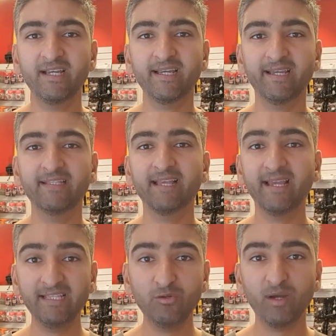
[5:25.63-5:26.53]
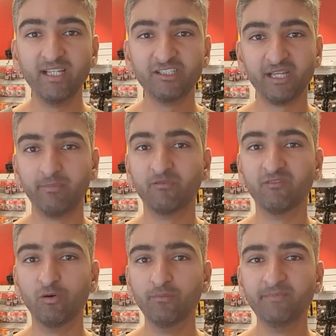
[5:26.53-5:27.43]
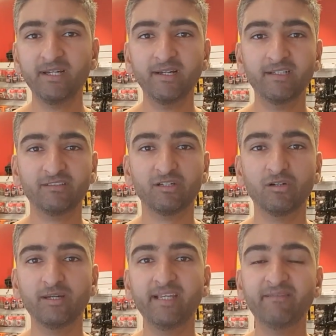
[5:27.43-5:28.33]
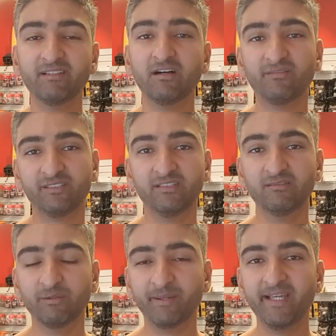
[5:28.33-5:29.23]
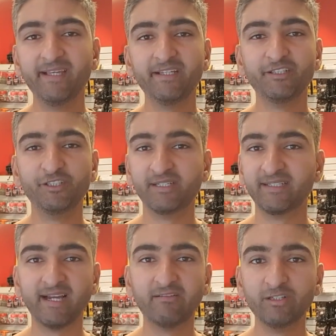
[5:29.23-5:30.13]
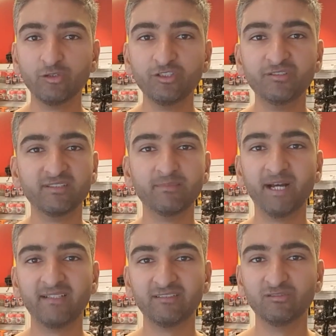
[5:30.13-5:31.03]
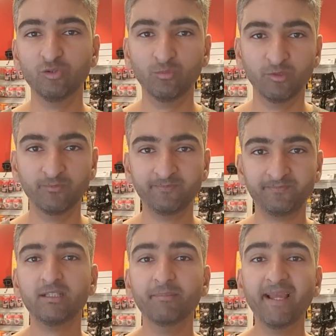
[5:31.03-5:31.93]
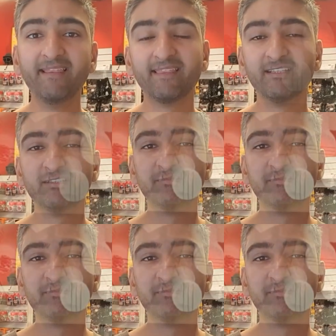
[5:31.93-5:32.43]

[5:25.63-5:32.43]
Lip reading: in any way, shape or form. So even after the repair, you can carry on using the bat as normal. The main thing to